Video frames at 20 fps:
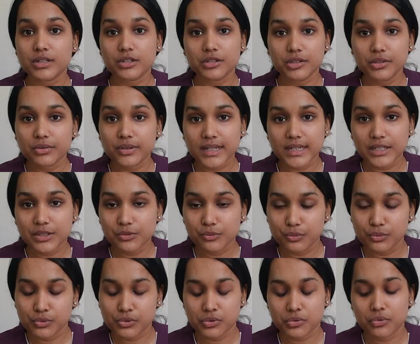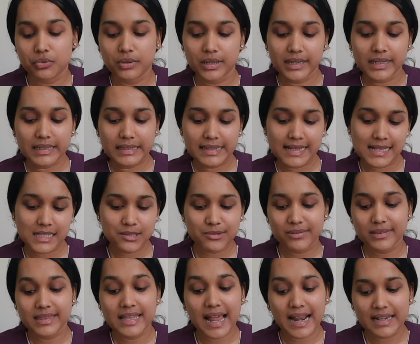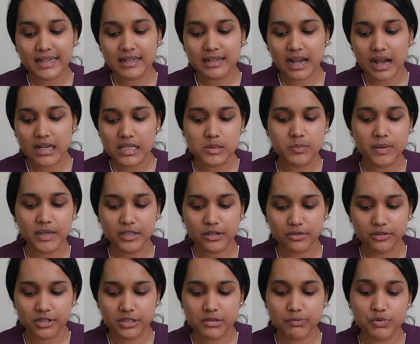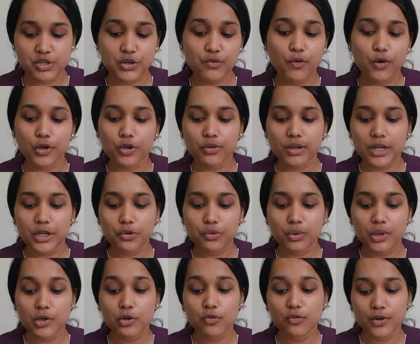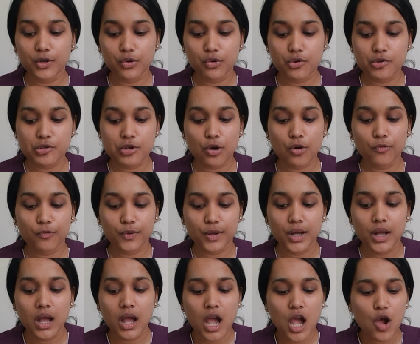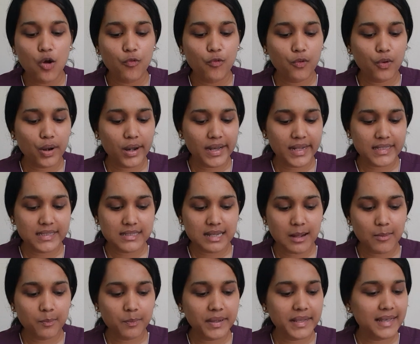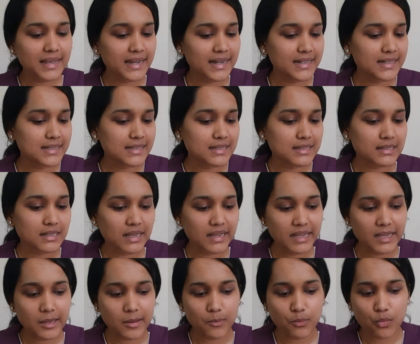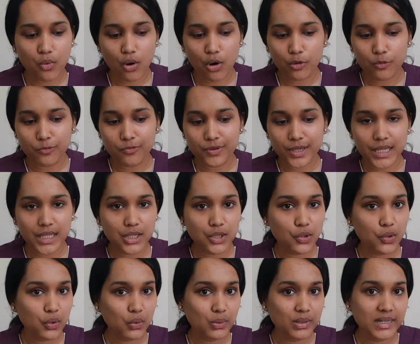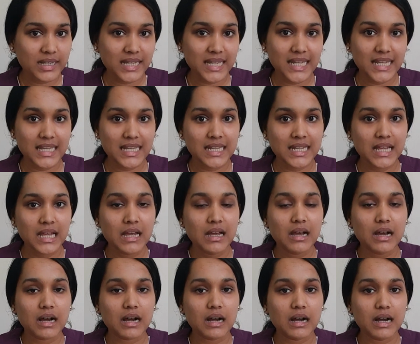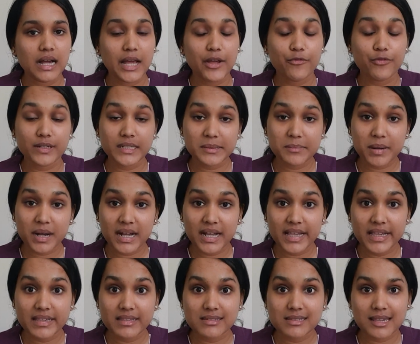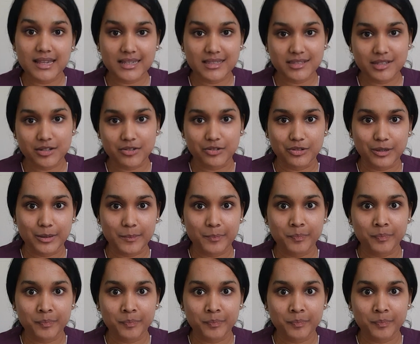you can do. So it deals with that aspect of the subject, what you can do in overdose of, for example, let's say morphine, codeine, amphetamines, etc.